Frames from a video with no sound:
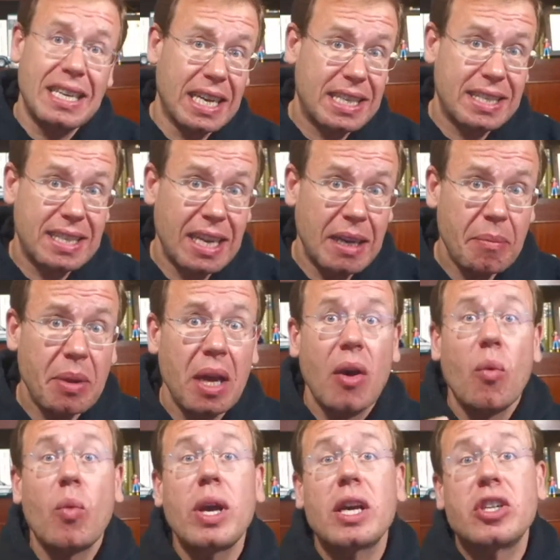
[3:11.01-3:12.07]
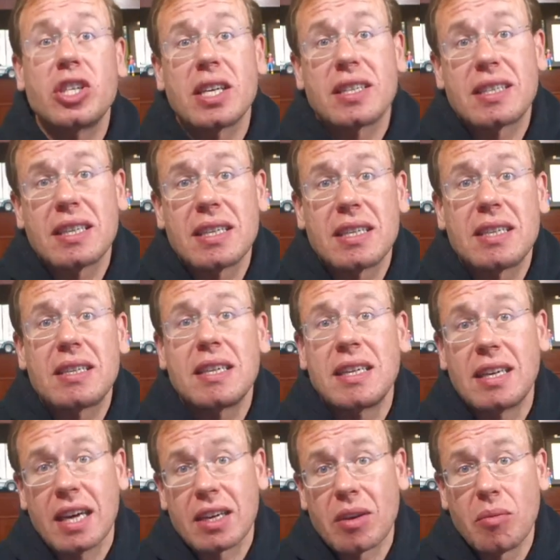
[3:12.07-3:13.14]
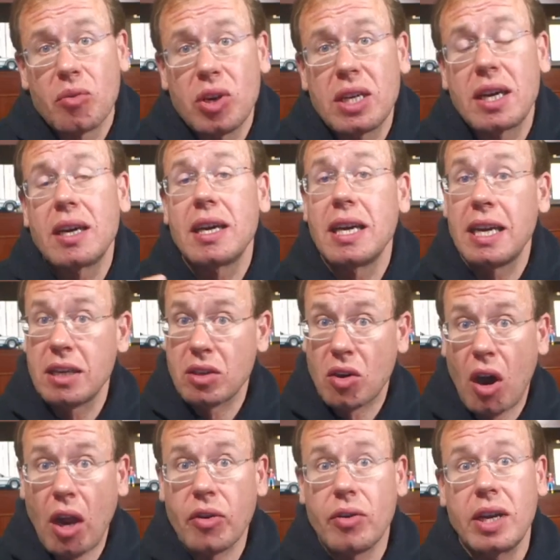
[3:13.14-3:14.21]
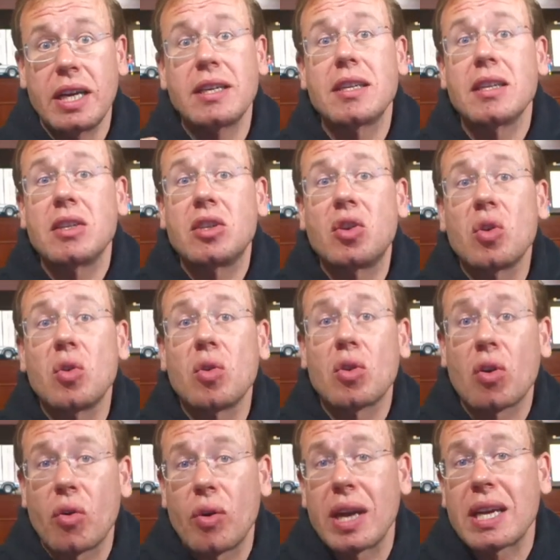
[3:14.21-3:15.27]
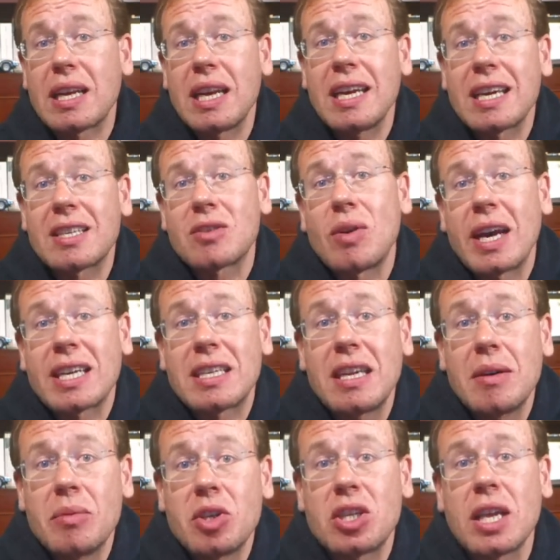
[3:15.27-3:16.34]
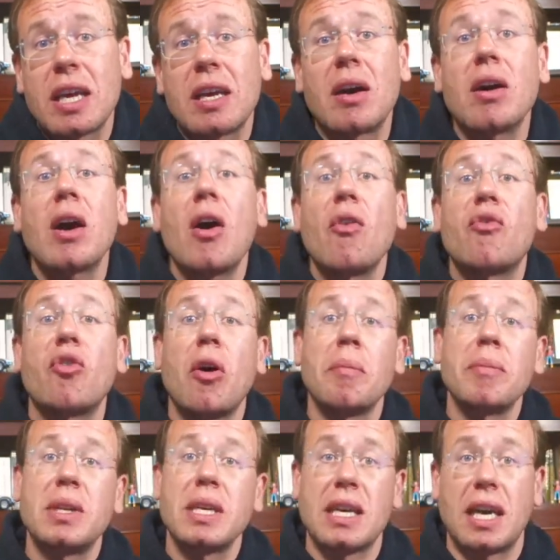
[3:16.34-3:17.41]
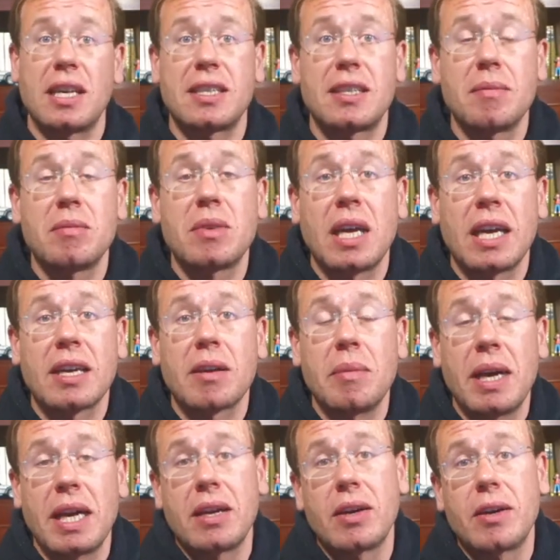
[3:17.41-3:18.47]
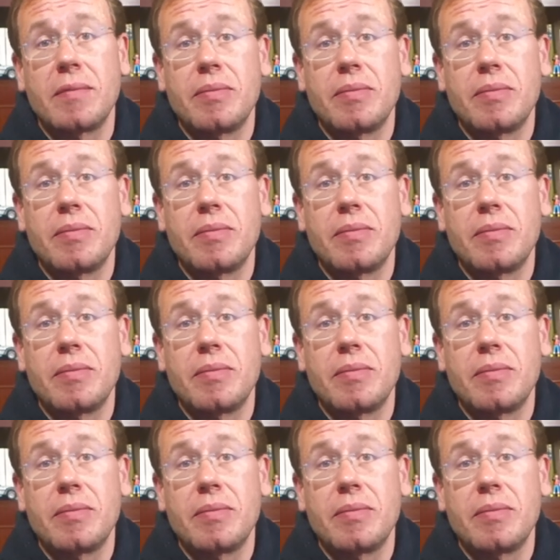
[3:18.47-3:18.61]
the next step, we adjusted the DICOM reader in CONRAD to correctly extract the image data from the custom DICOM header.